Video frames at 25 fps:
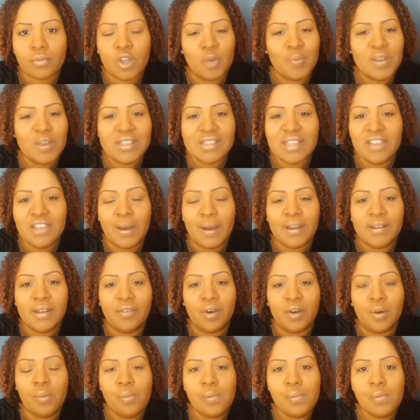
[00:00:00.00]
Don't be deceived by the
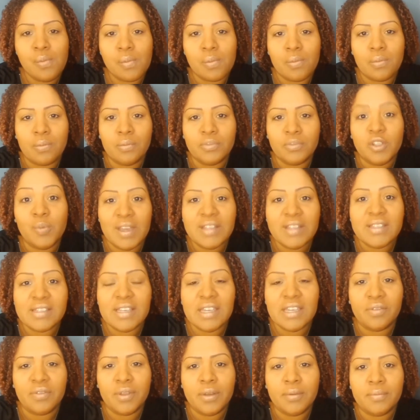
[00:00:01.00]
devil. You're being
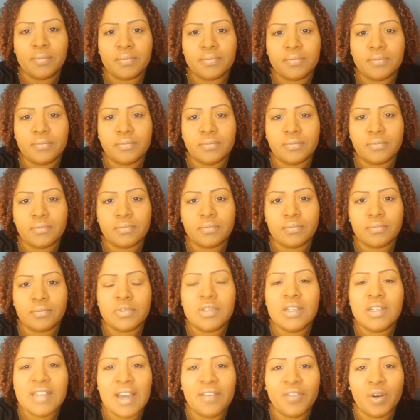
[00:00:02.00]
deceived.
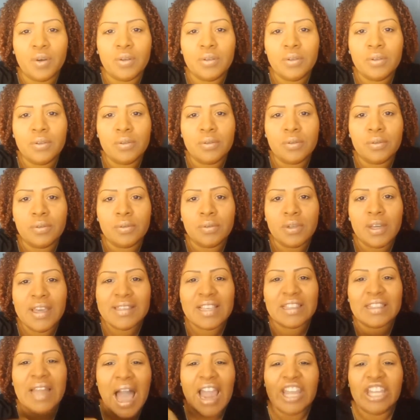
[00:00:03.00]
The devil
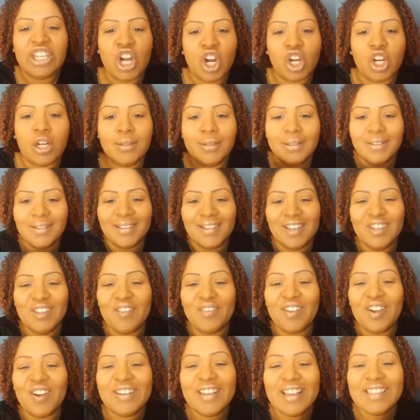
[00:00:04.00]
is a liar.
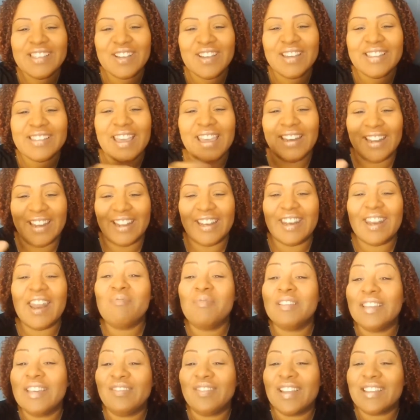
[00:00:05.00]
You ever heard that saying?
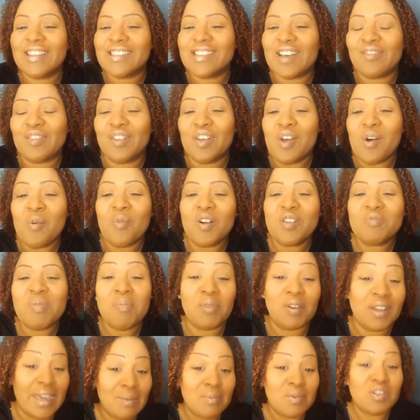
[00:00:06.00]
And I believe that the devil
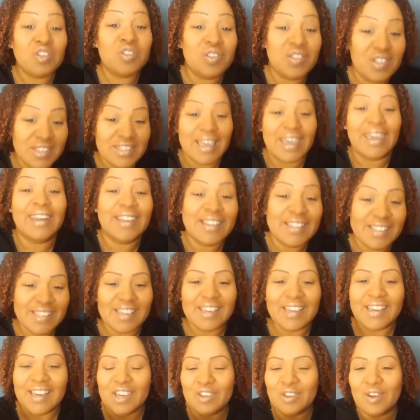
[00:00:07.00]
wants people to keep saying
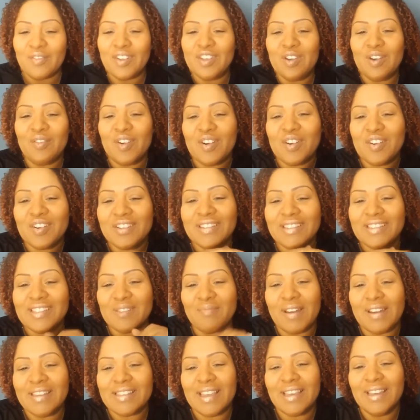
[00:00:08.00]
this. You ever, you ever heard
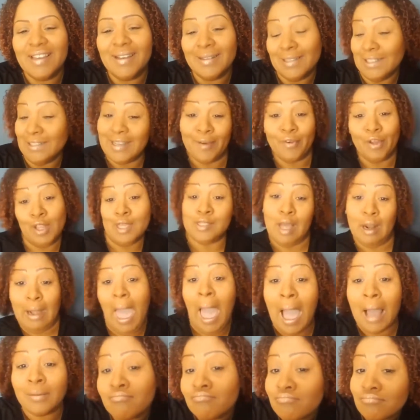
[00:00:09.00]
somebody say, the devil is a
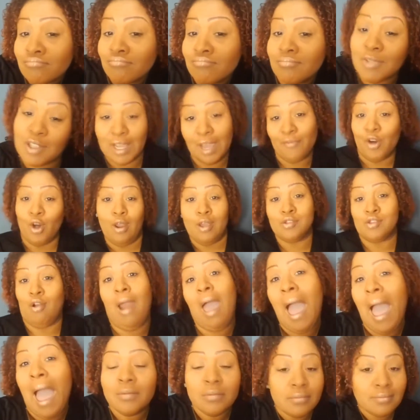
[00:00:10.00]
lie. The devil is
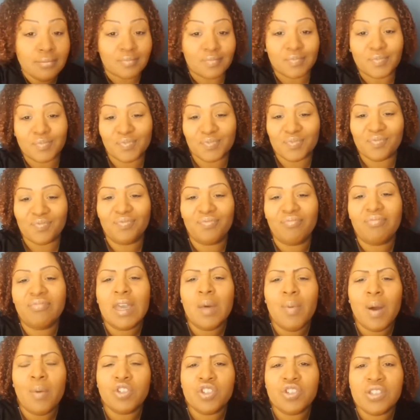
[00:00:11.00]
a lie.
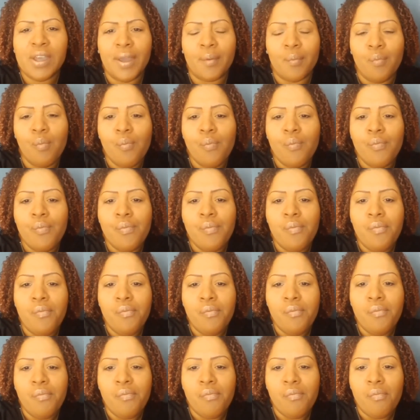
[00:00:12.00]
Think about what you're saying.
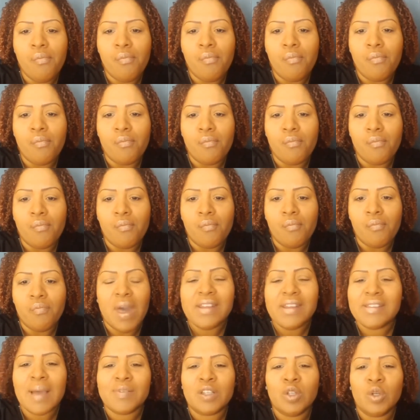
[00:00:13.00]

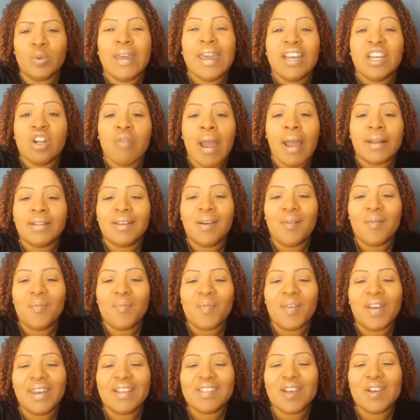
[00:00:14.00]
That is absolutely incorrect.
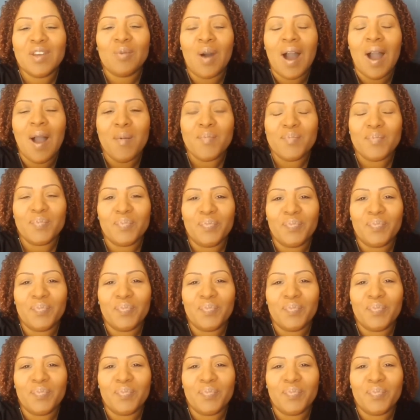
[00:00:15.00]
And I'll tell you why.